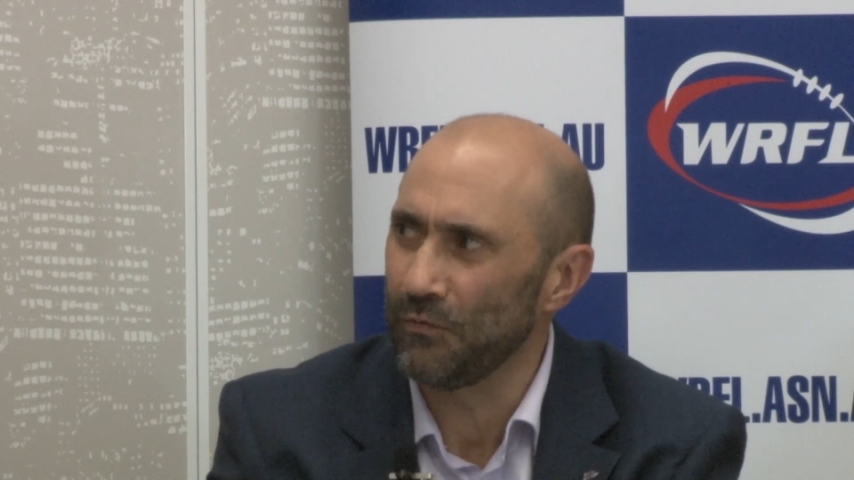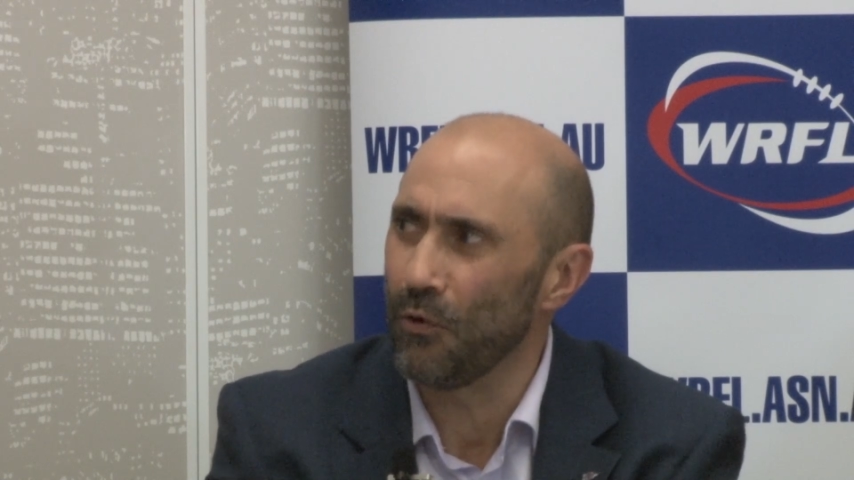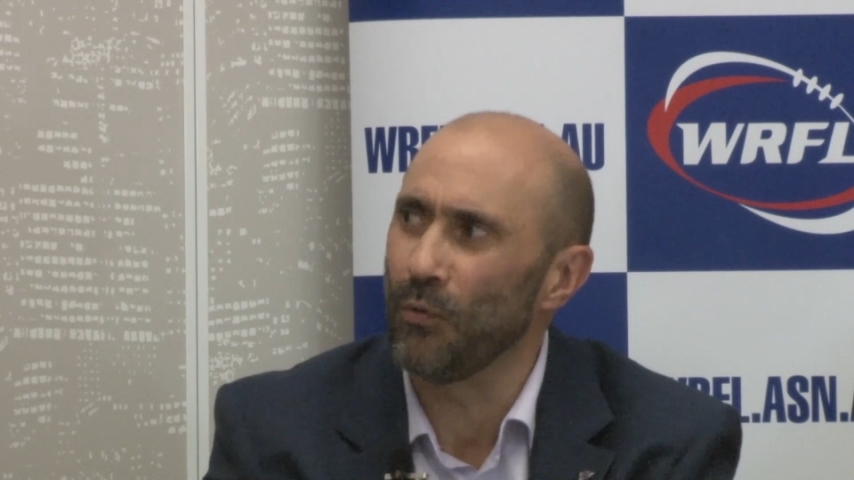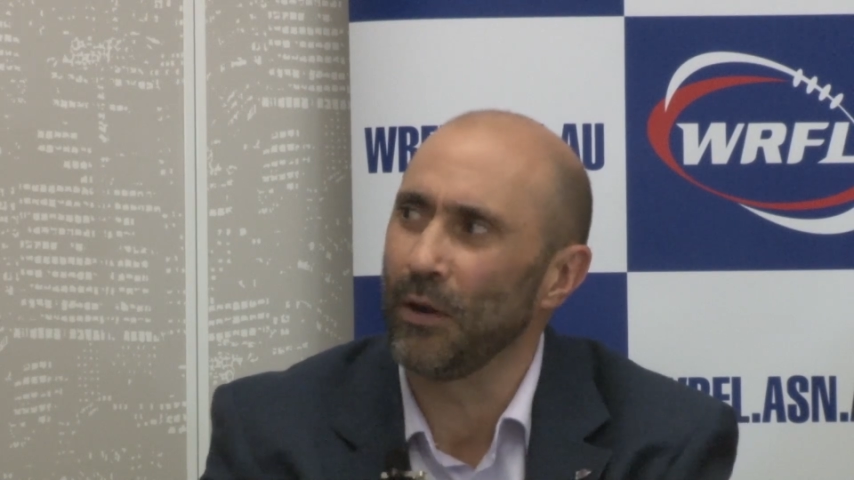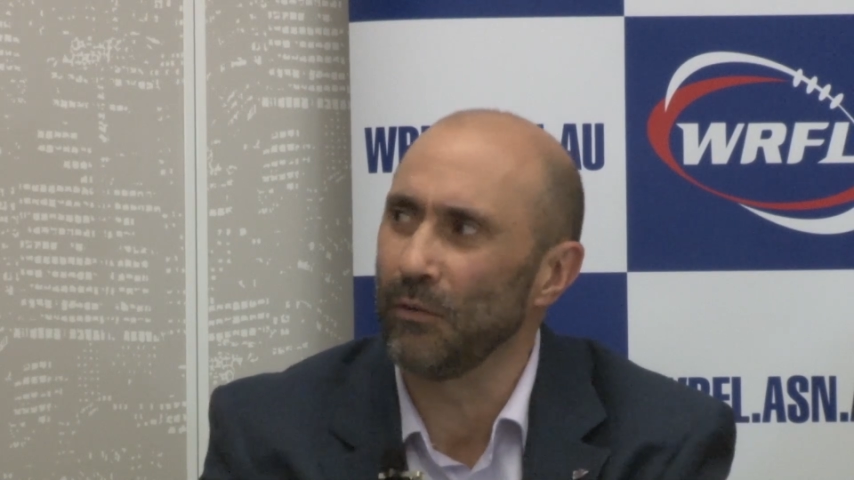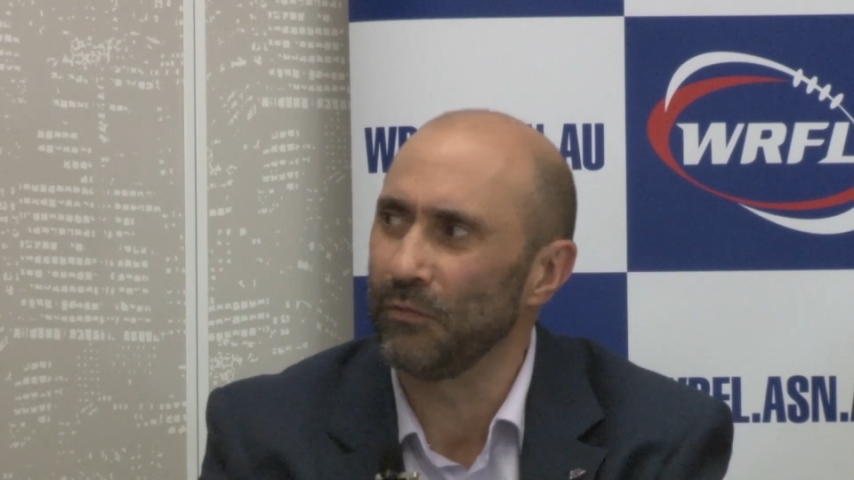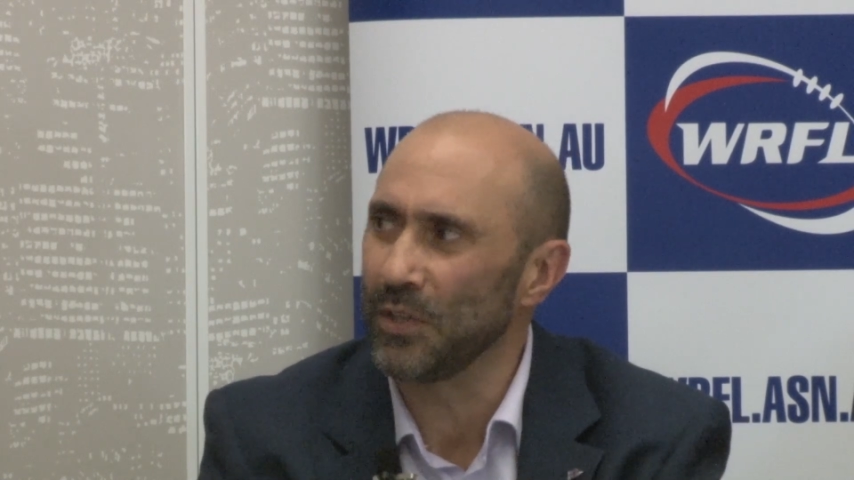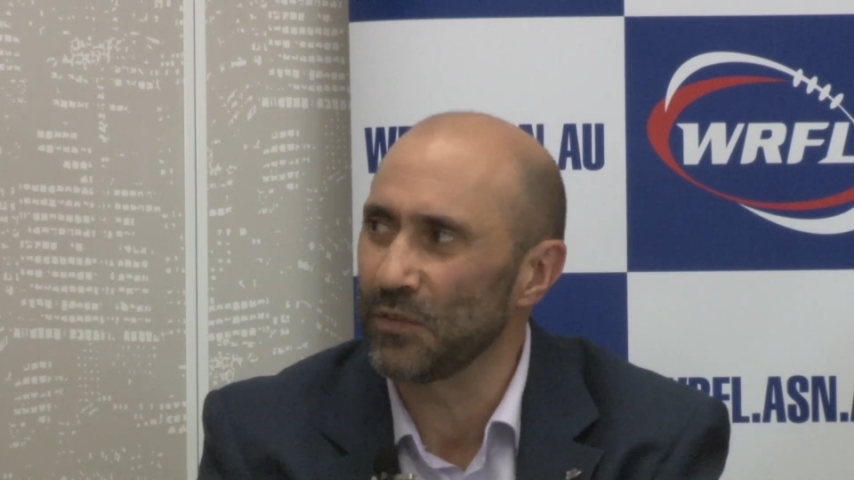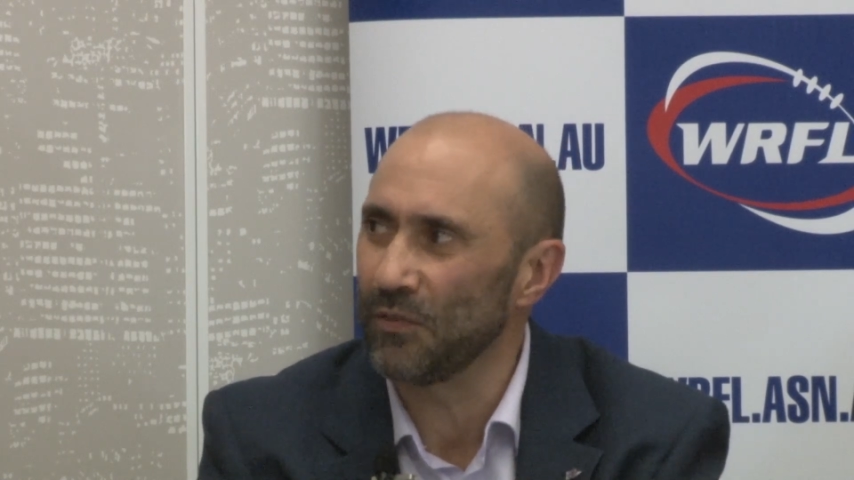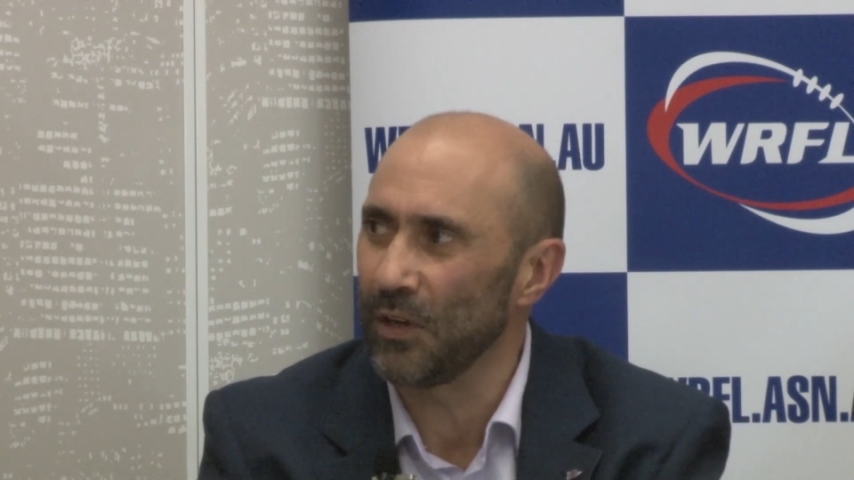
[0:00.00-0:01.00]
the forerunner
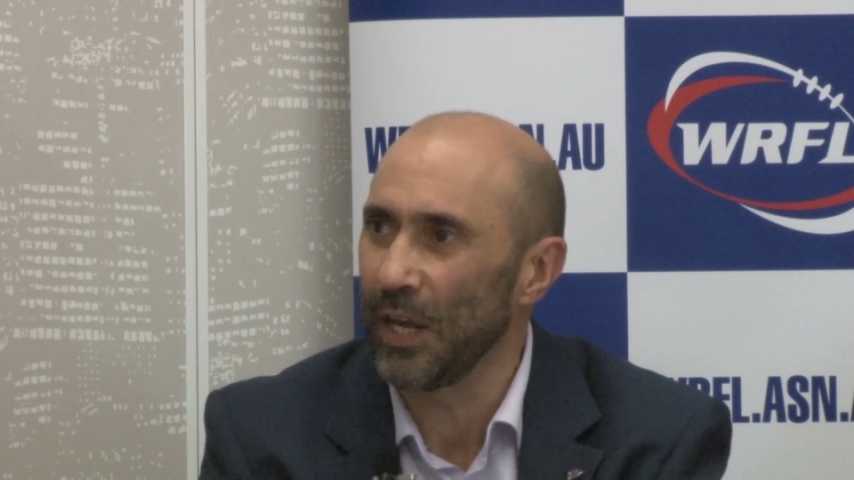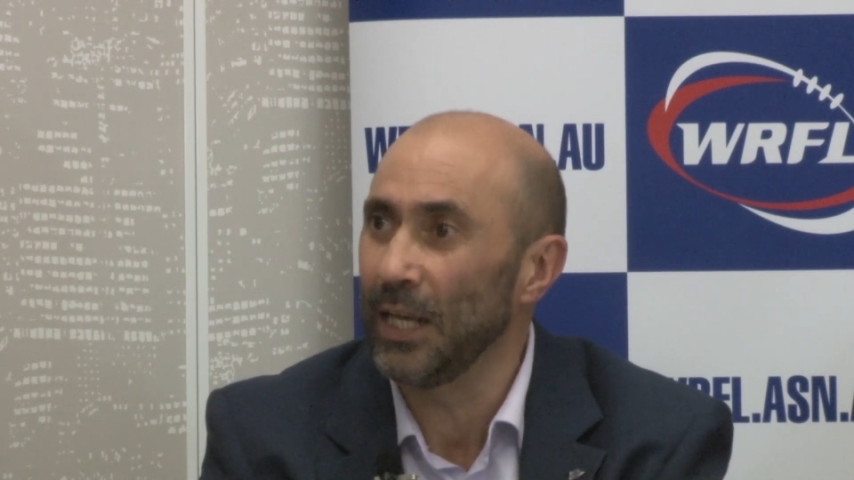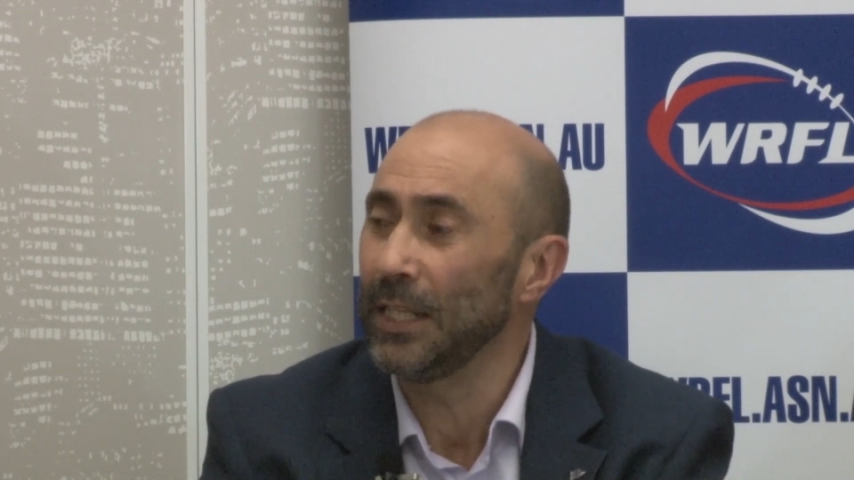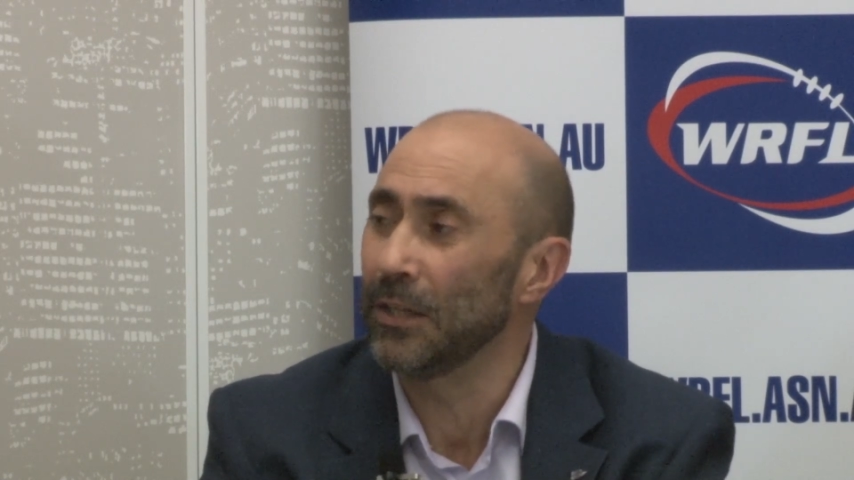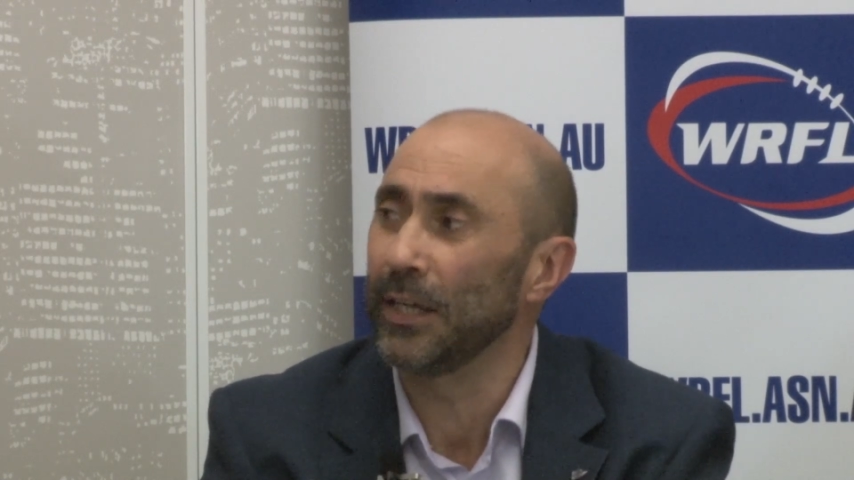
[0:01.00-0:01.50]
of this for any